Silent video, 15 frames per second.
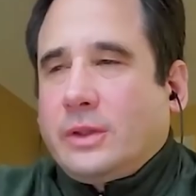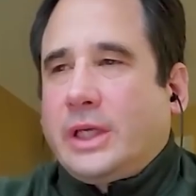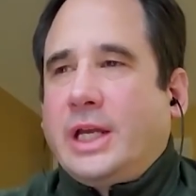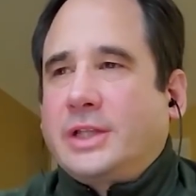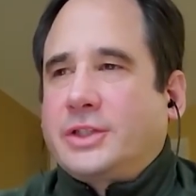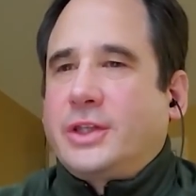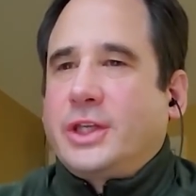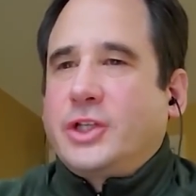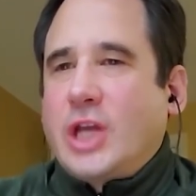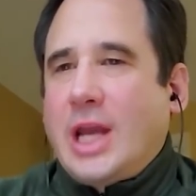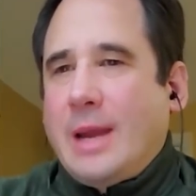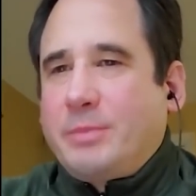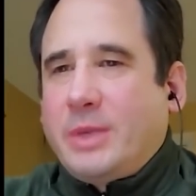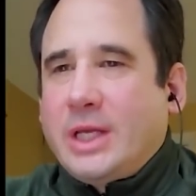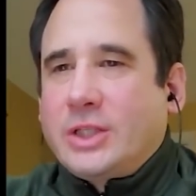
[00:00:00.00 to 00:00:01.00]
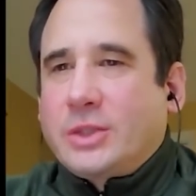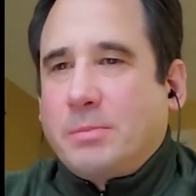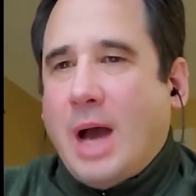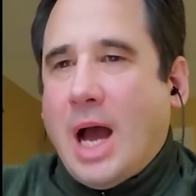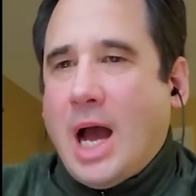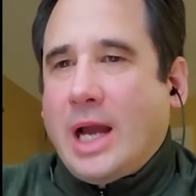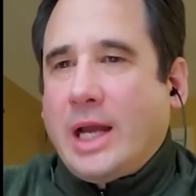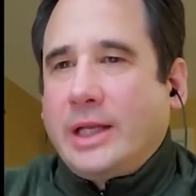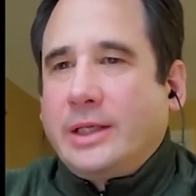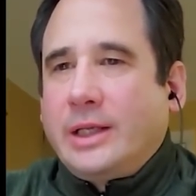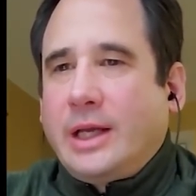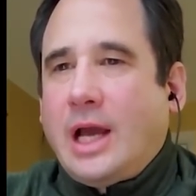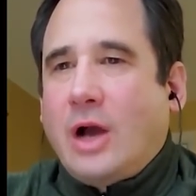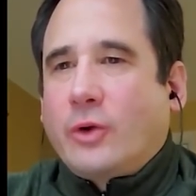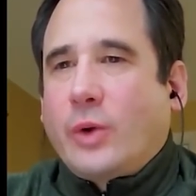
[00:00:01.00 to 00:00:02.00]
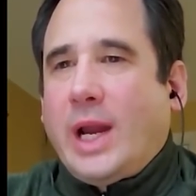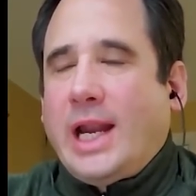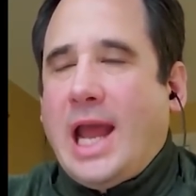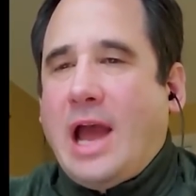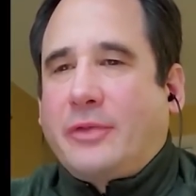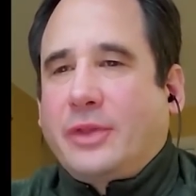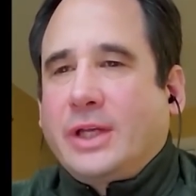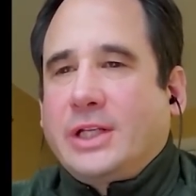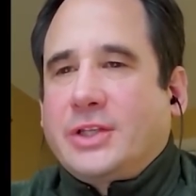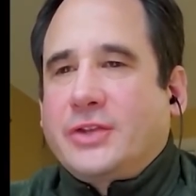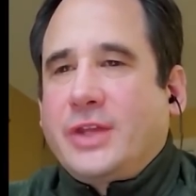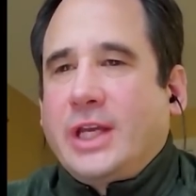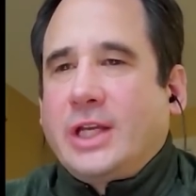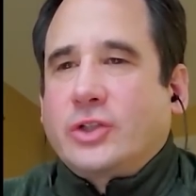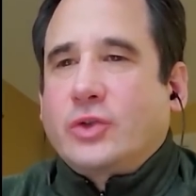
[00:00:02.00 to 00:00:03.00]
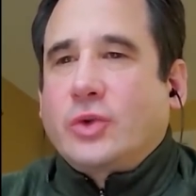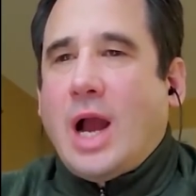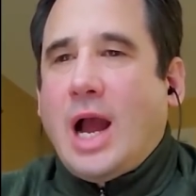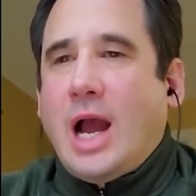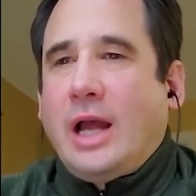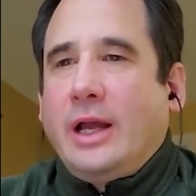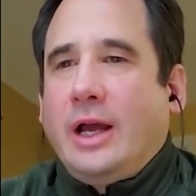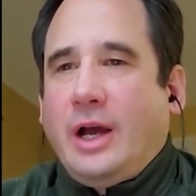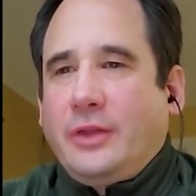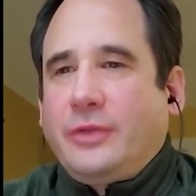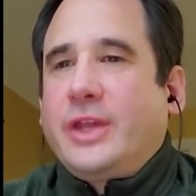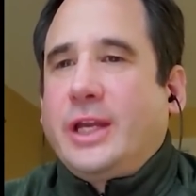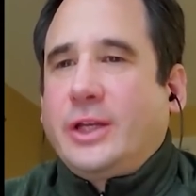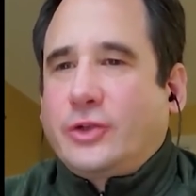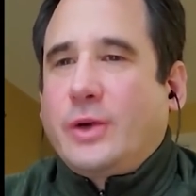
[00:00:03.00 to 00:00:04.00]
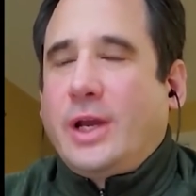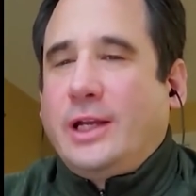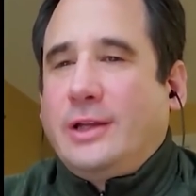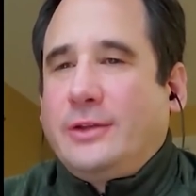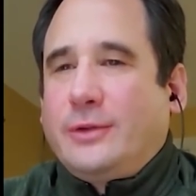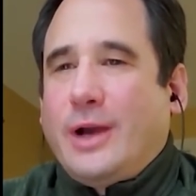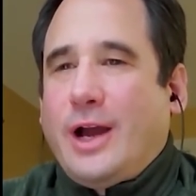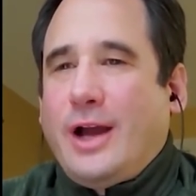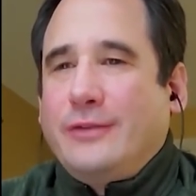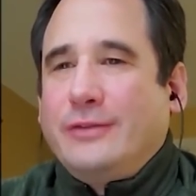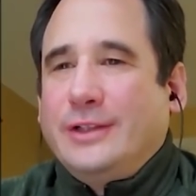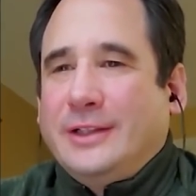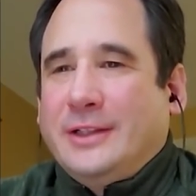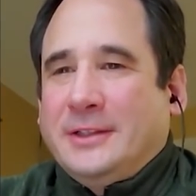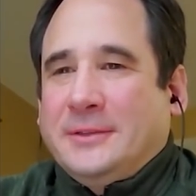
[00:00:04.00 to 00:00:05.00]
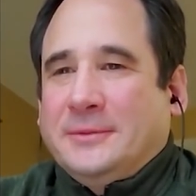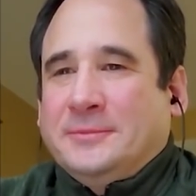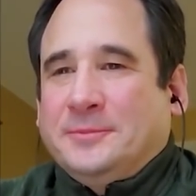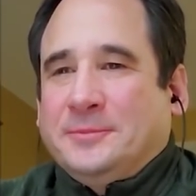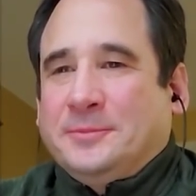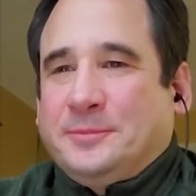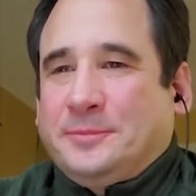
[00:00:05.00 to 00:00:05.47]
of the world's leading sports psychologists who works with top players in the NBA, MLS, NFL